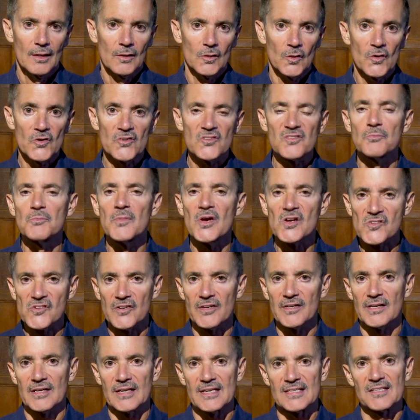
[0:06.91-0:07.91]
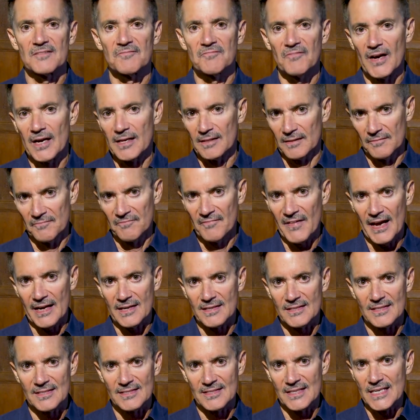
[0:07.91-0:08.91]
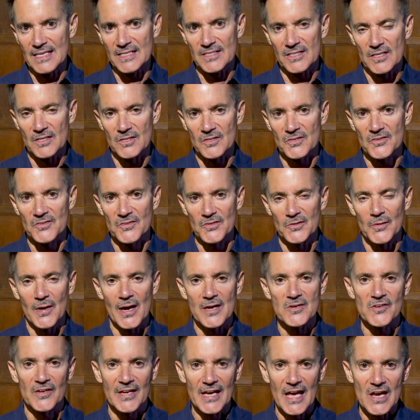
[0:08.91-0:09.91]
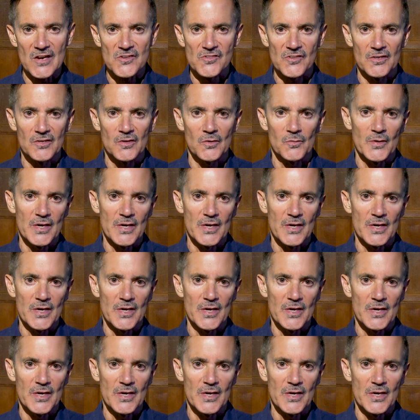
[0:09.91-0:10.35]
LE&RN's mission is to fight lymphatic diseases through education,